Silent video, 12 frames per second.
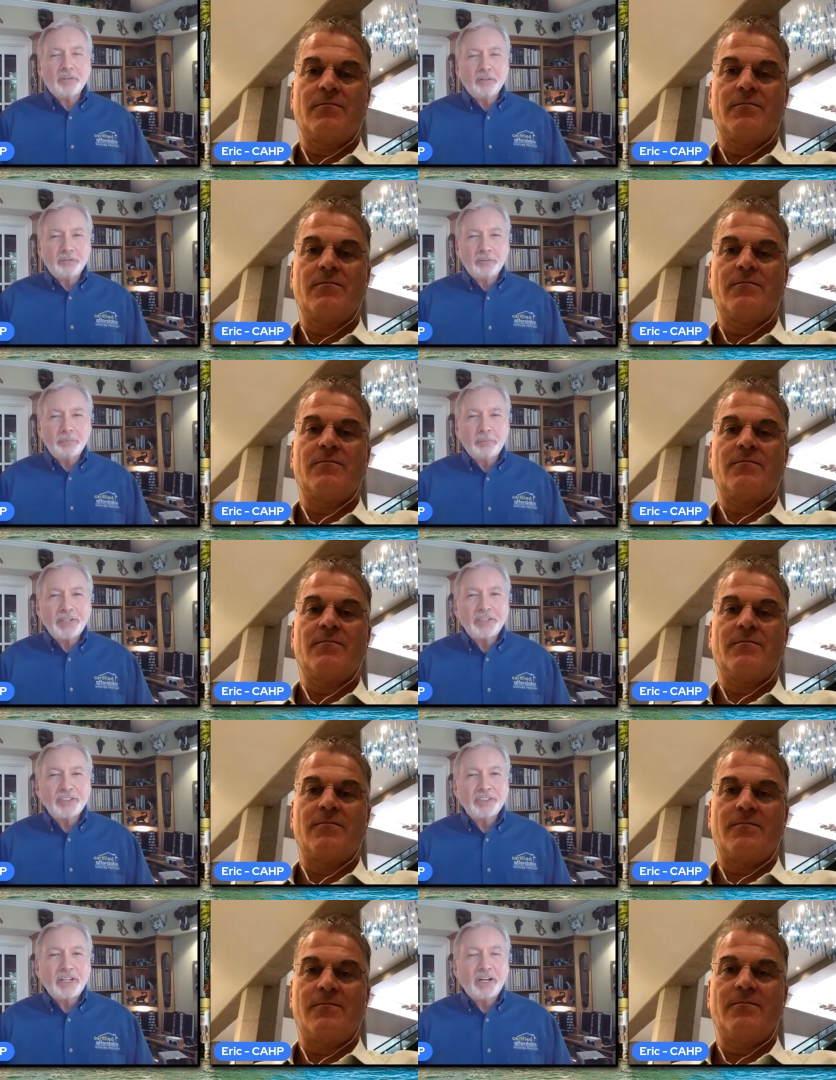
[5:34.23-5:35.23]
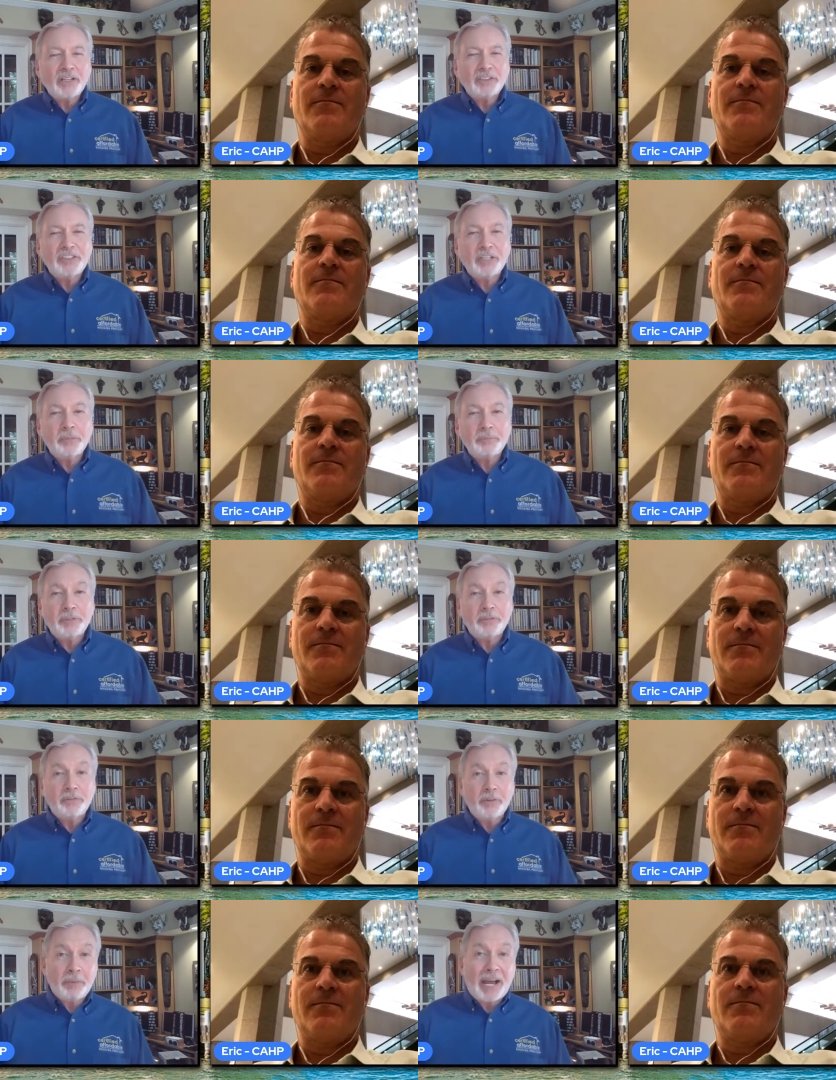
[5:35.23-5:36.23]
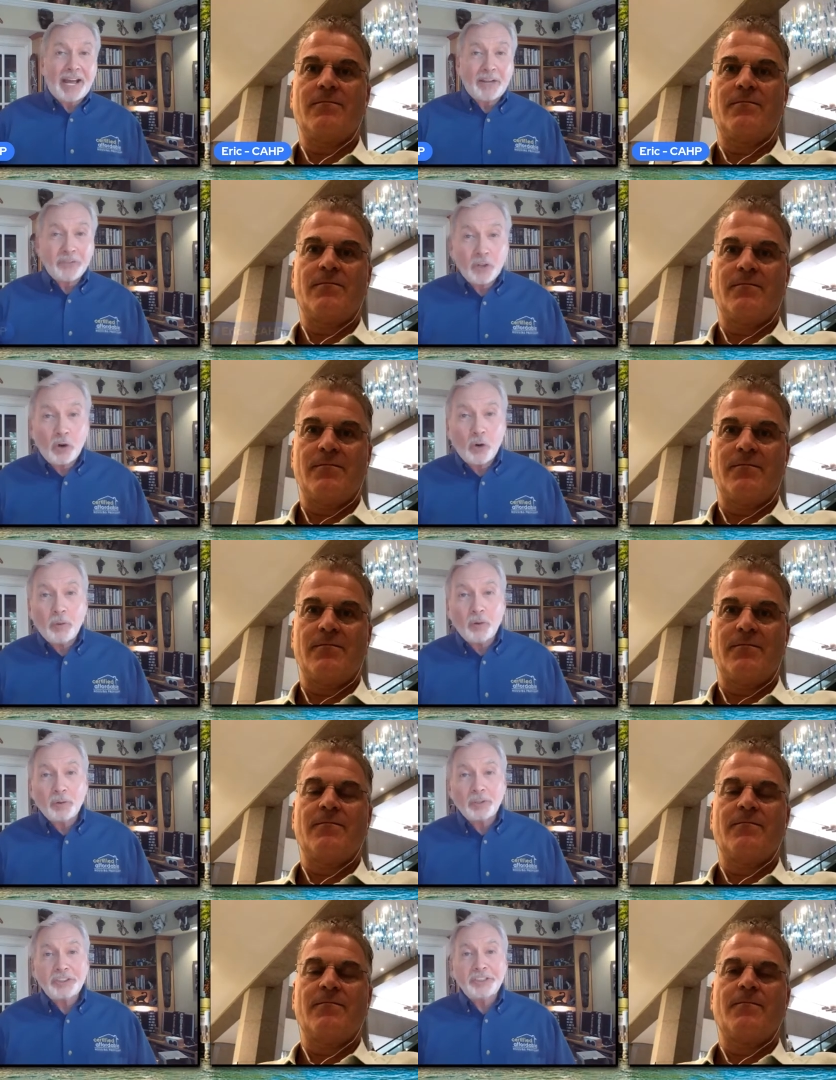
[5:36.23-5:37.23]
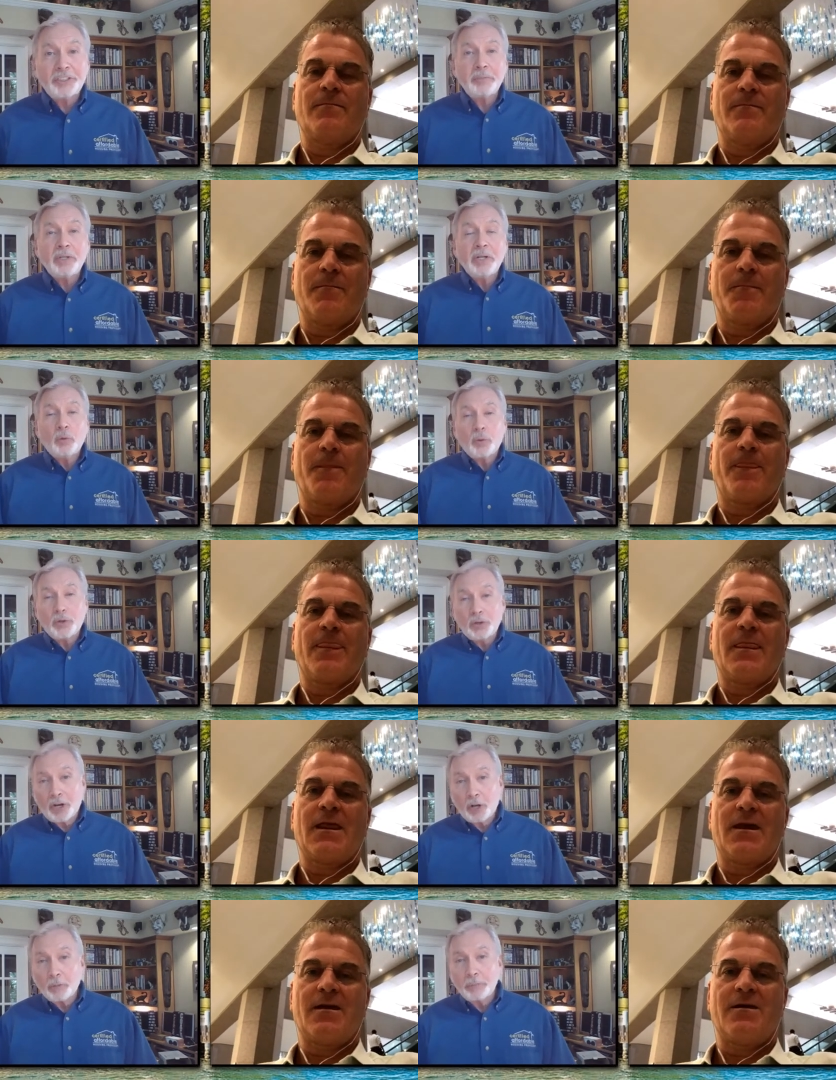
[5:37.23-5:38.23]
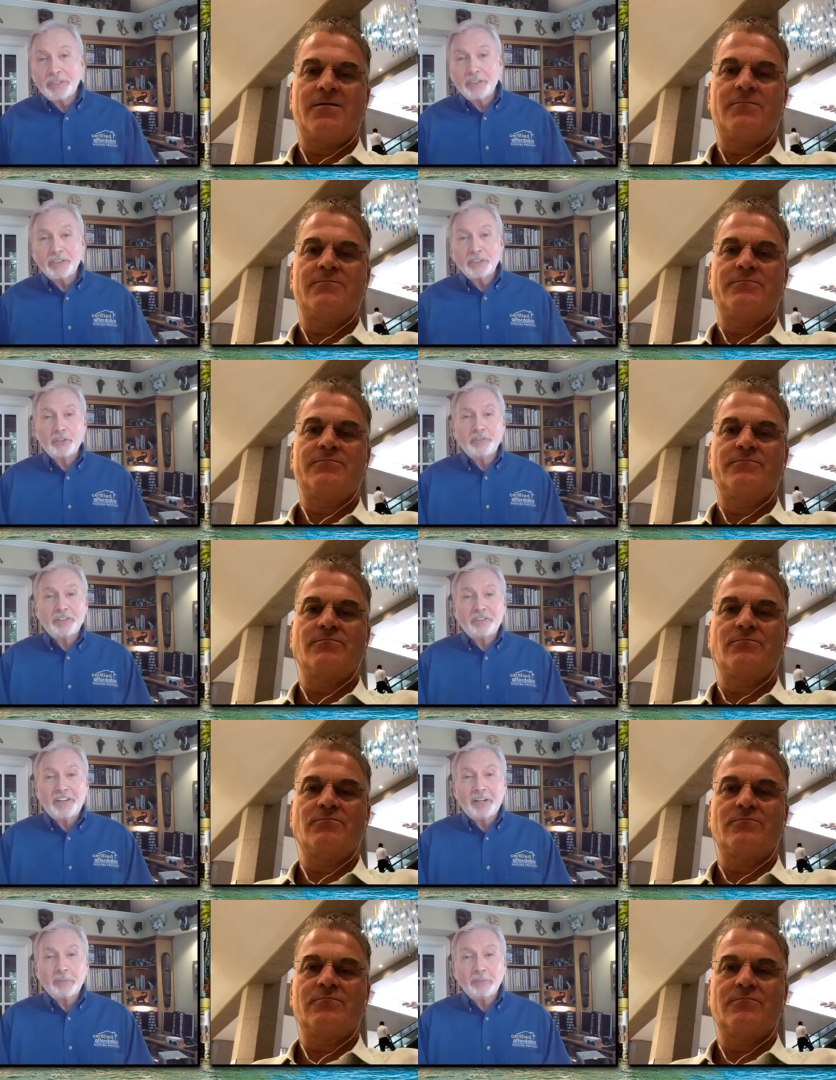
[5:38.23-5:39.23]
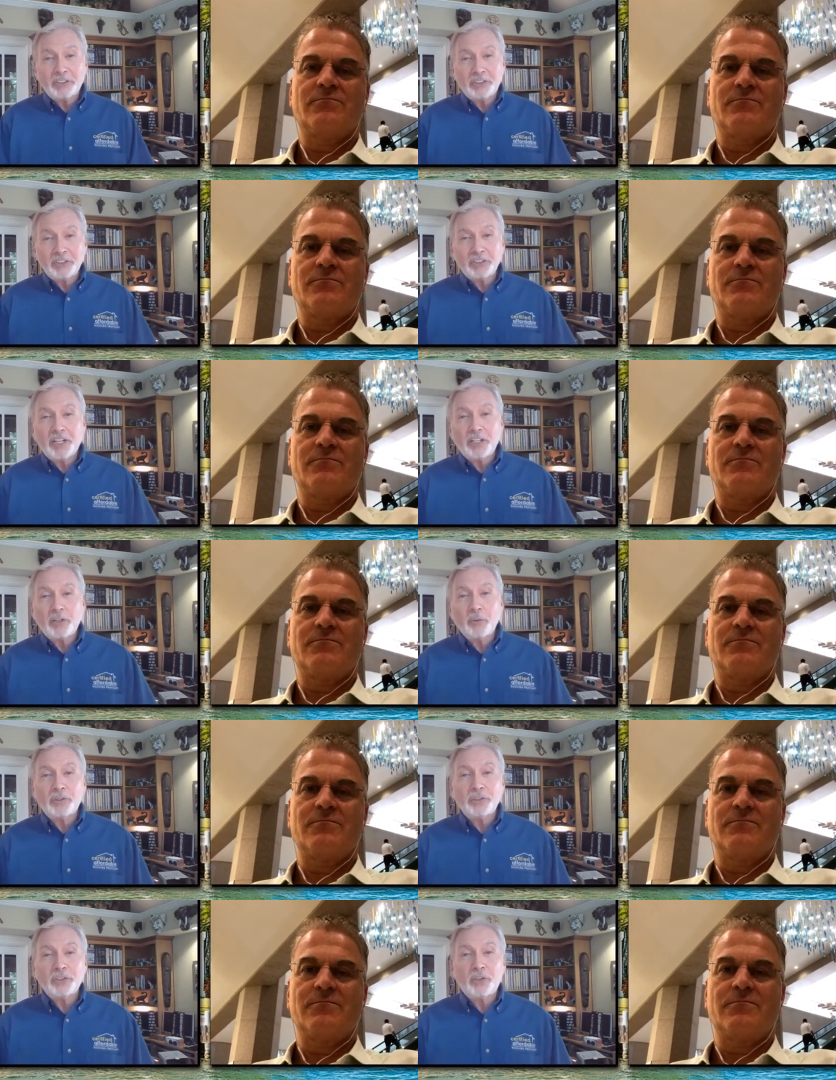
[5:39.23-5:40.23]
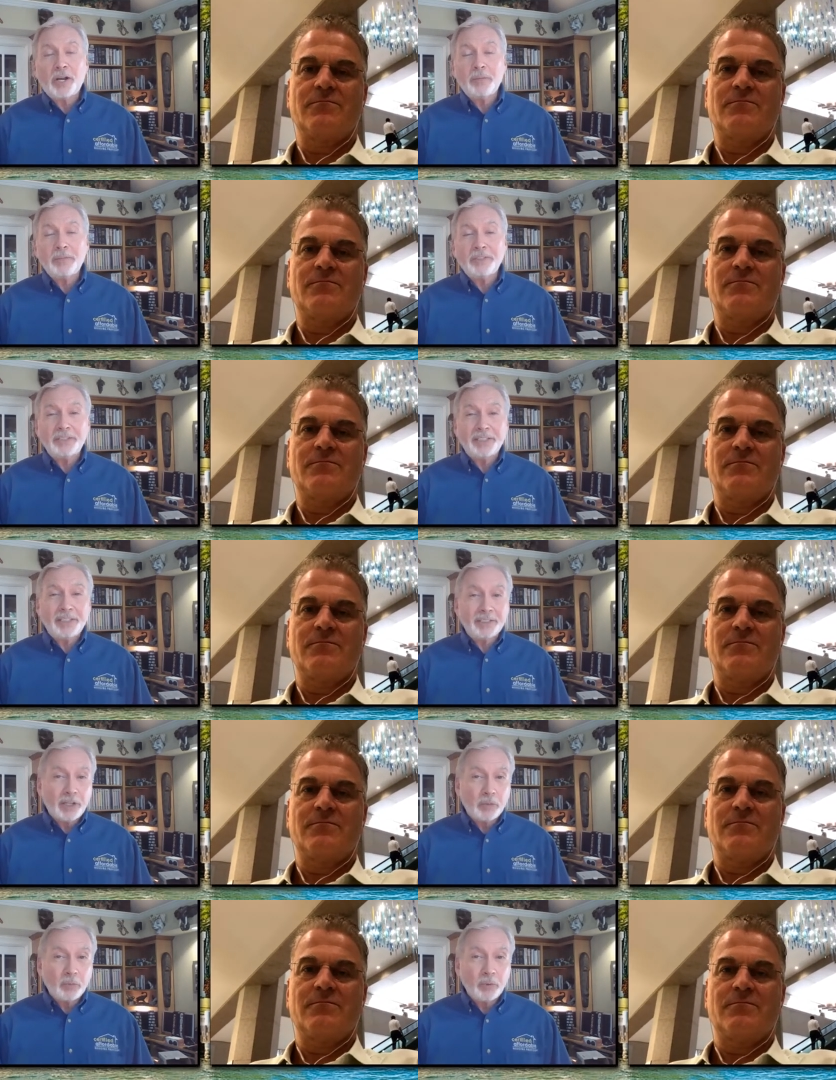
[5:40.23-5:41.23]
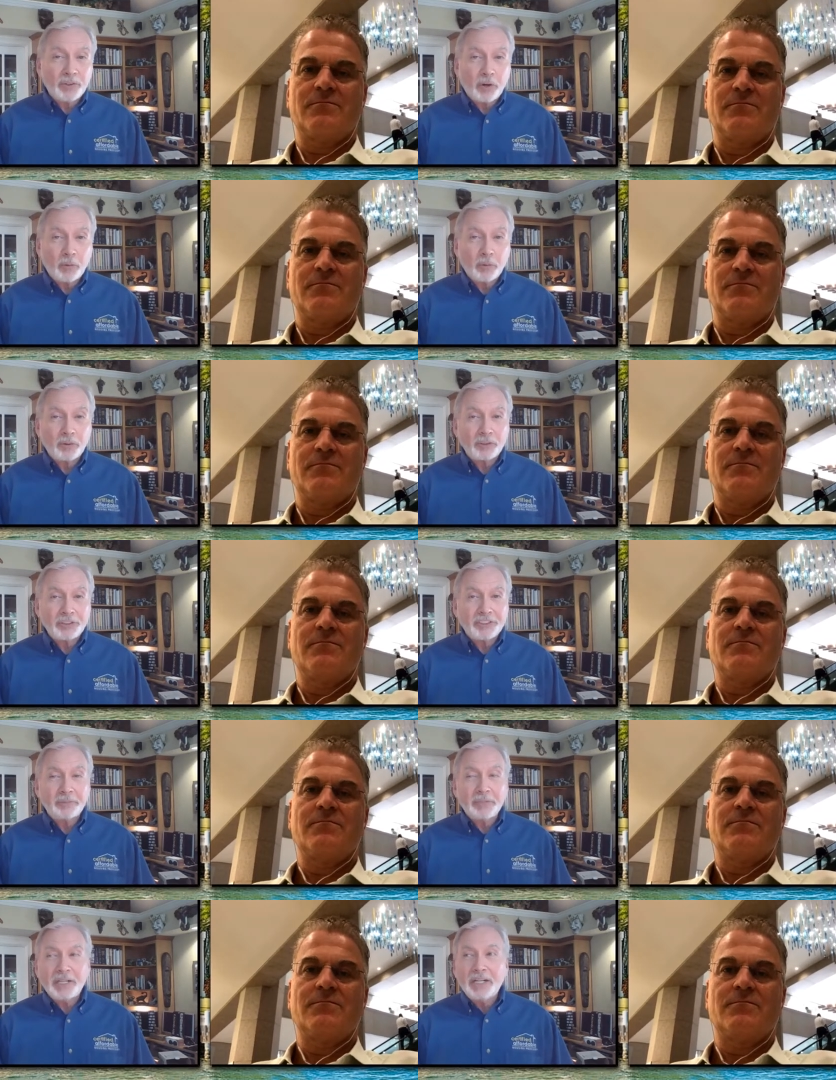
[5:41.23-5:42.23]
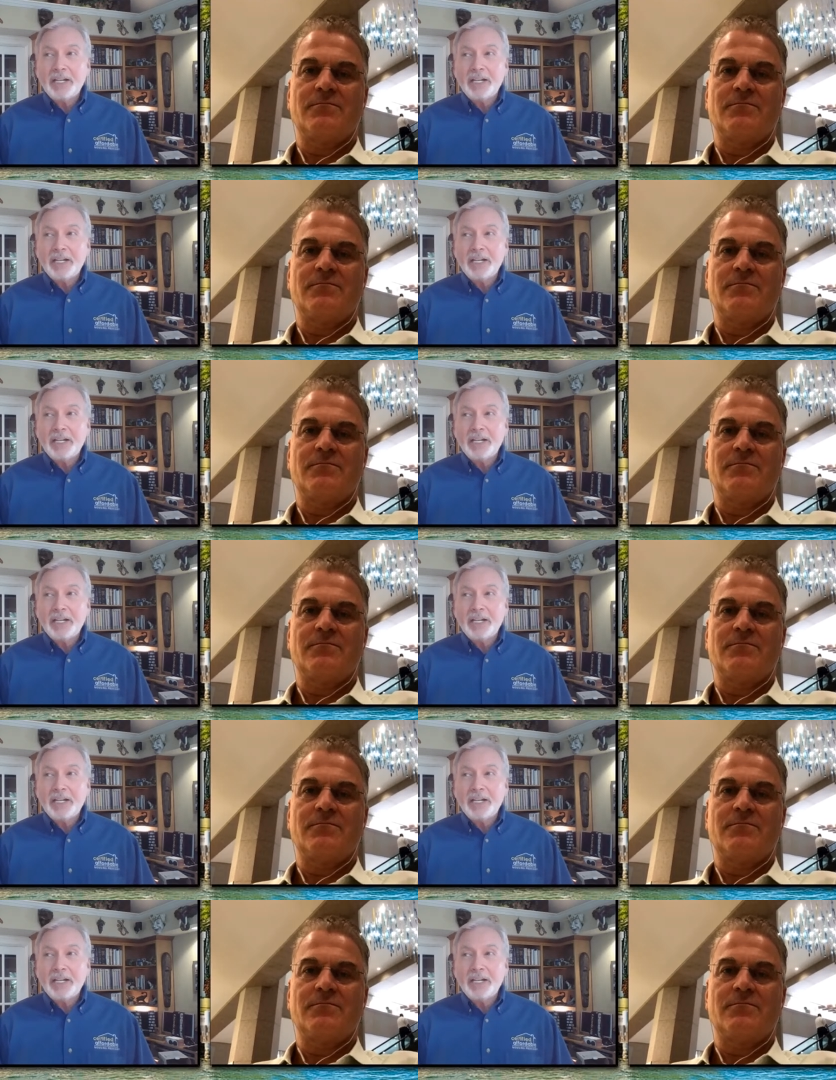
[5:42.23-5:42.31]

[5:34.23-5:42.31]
Speaker 1: You've embraced the concept of the path to home ownership, where you're helping deserving families, just like you were describing, to end up with home ownership.